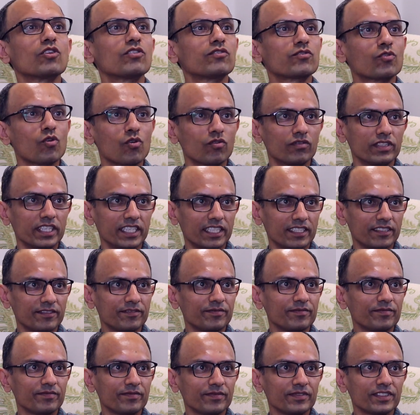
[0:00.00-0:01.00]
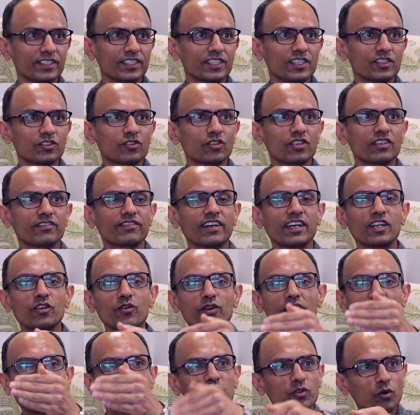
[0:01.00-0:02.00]
of COVID. So if I
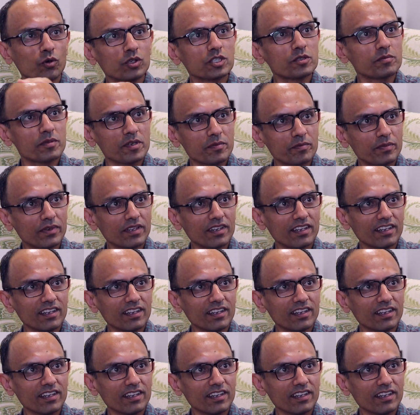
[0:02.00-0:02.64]
look at those people